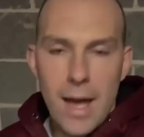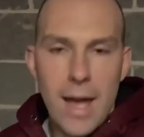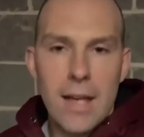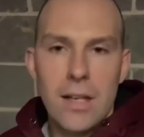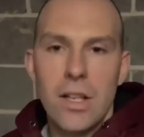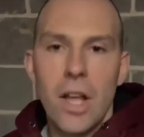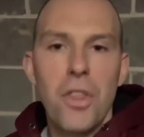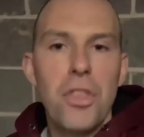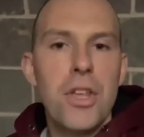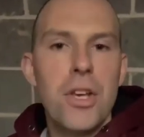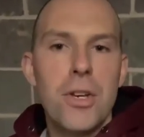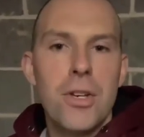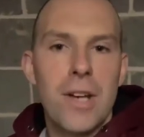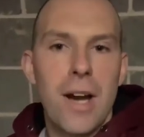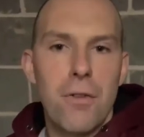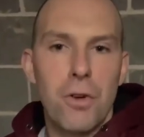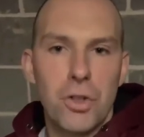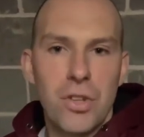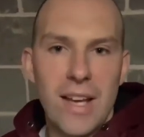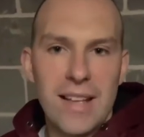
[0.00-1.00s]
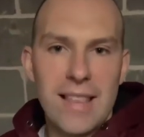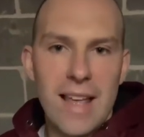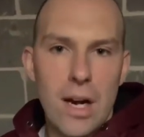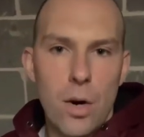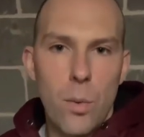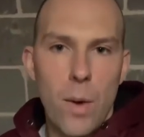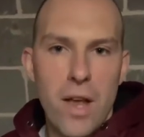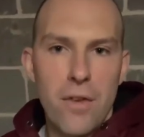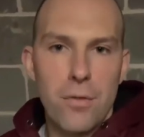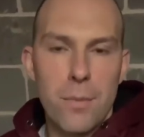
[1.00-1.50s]
And nothing could ever take that
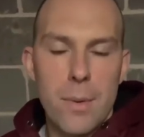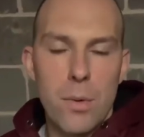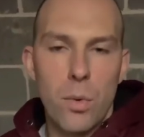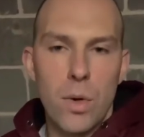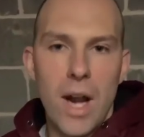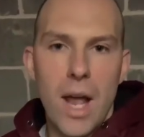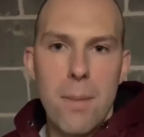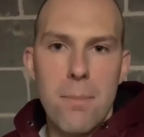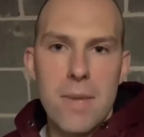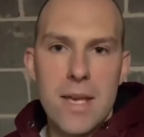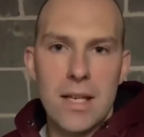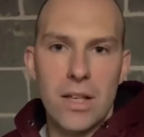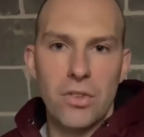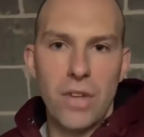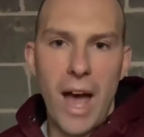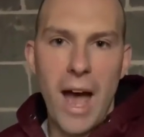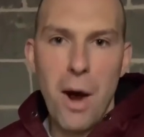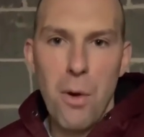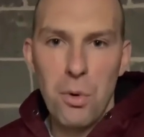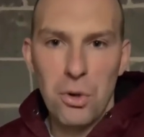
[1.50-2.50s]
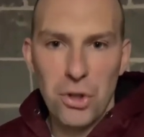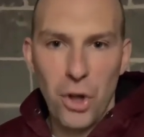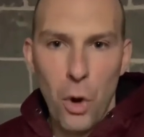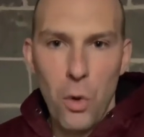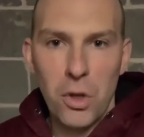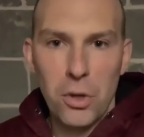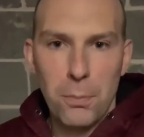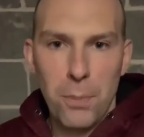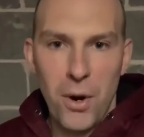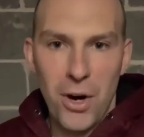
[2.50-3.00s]
away from me. What I mean is I was
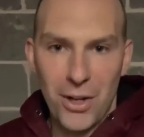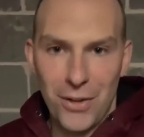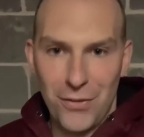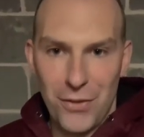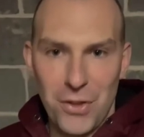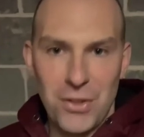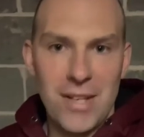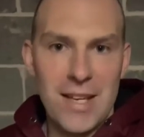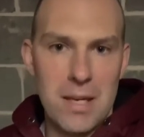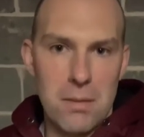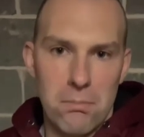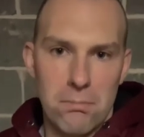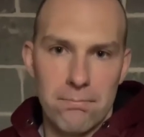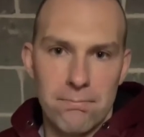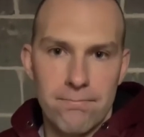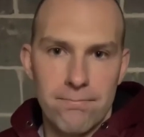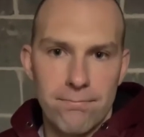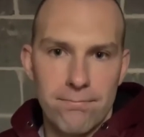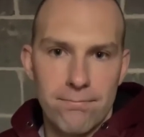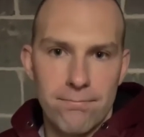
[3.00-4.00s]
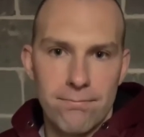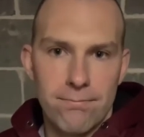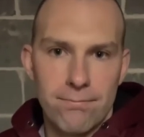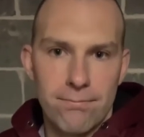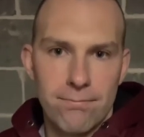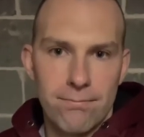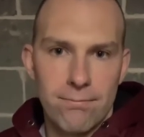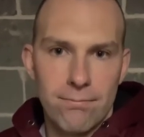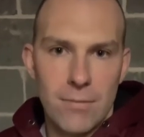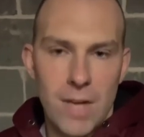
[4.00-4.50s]
always part team,
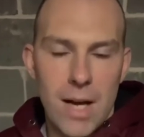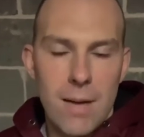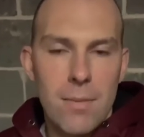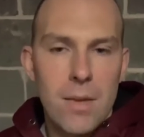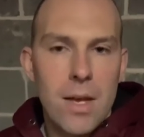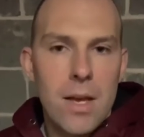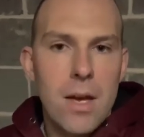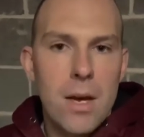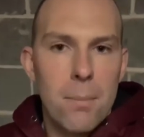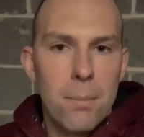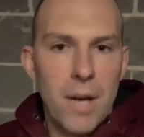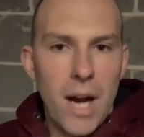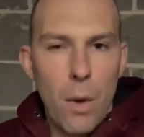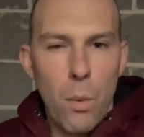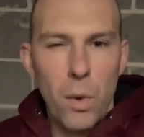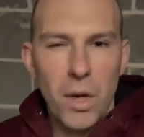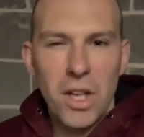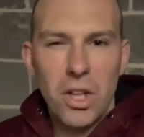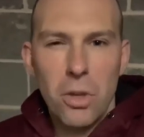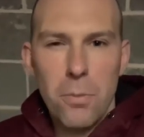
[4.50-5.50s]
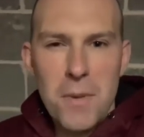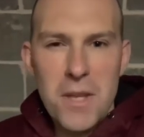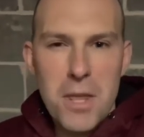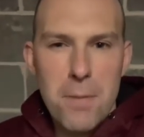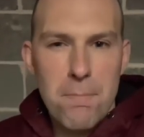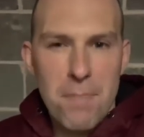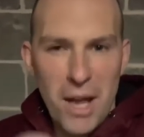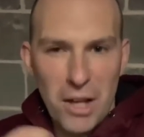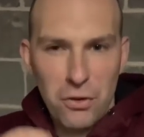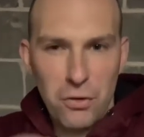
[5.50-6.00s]
all right? But I wanted to be
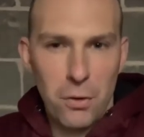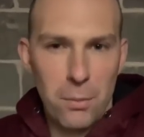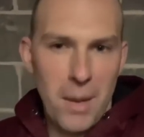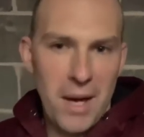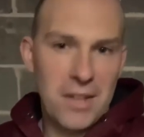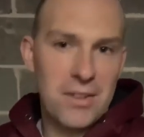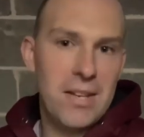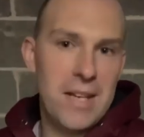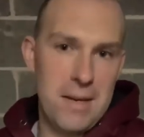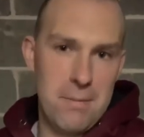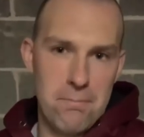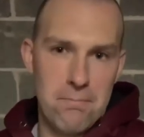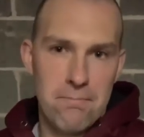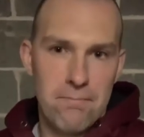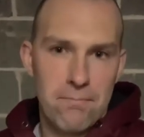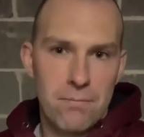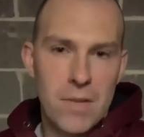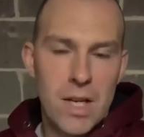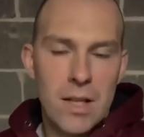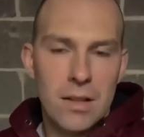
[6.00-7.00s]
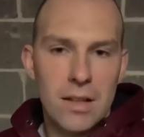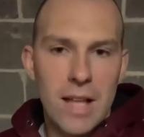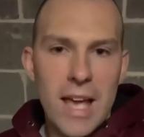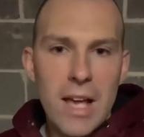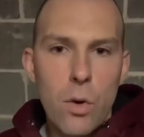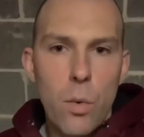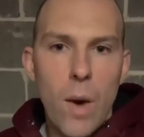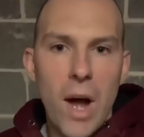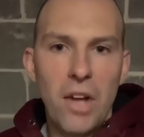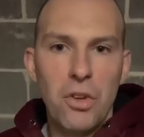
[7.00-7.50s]
the best for my team.
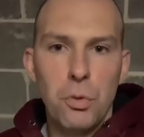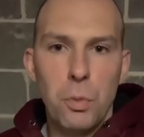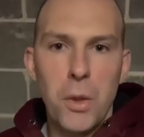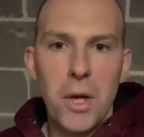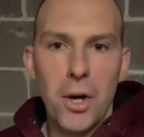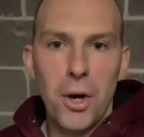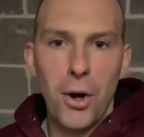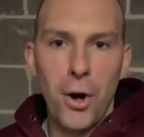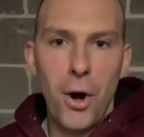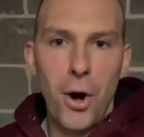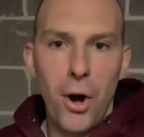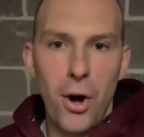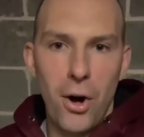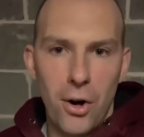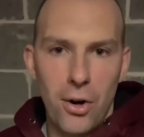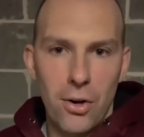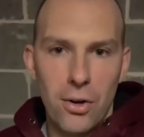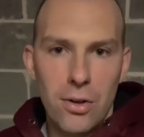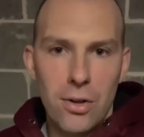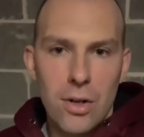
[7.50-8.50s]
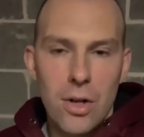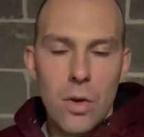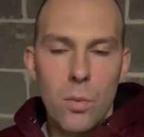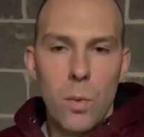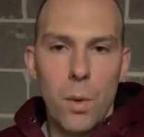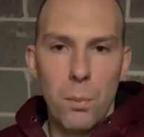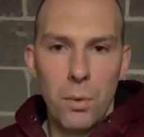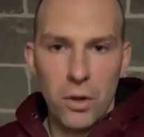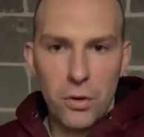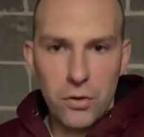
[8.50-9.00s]
Likewise, we are all,
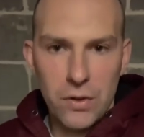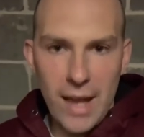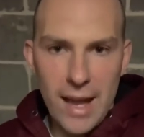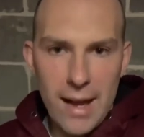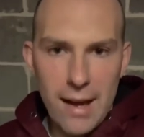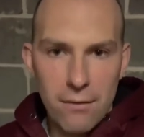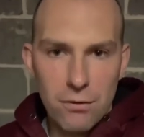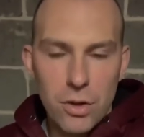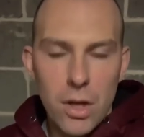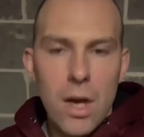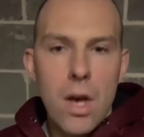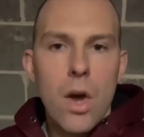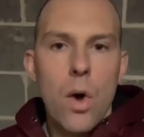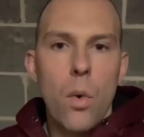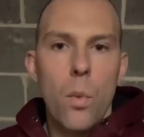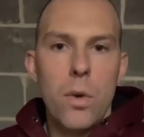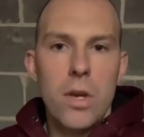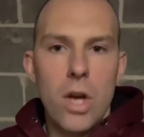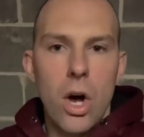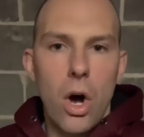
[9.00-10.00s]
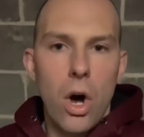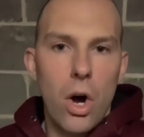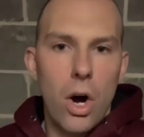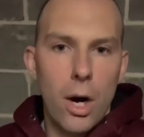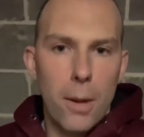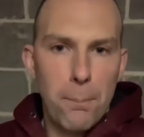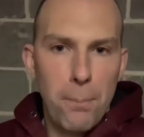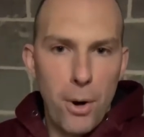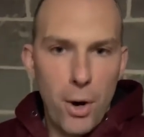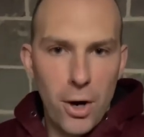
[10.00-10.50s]
when we're saved, we all
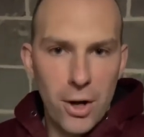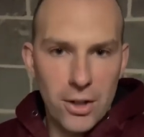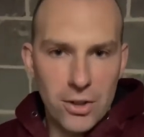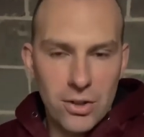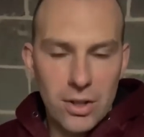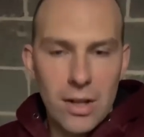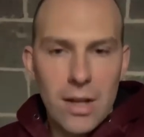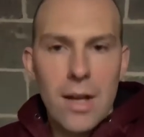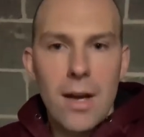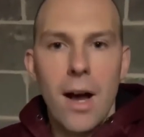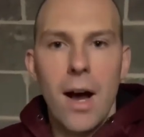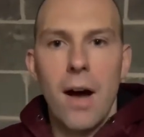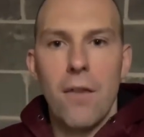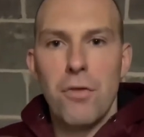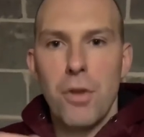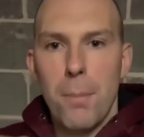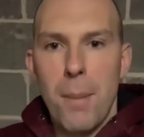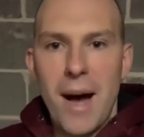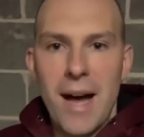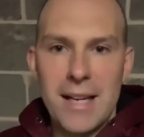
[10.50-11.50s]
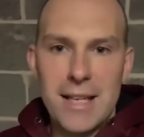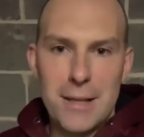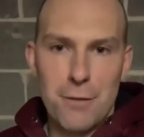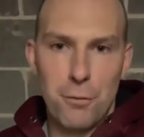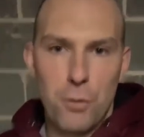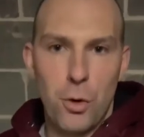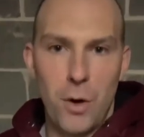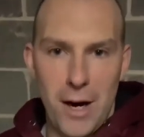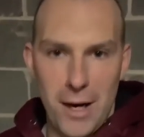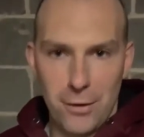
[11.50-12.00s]
are part of the body
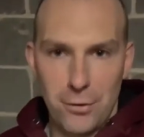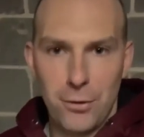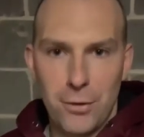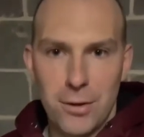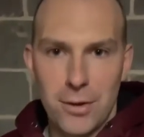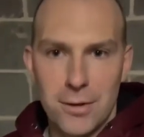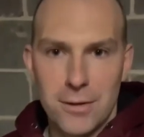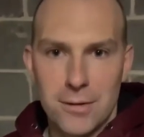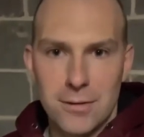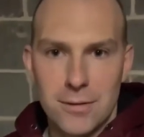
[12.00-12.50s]
of Christ.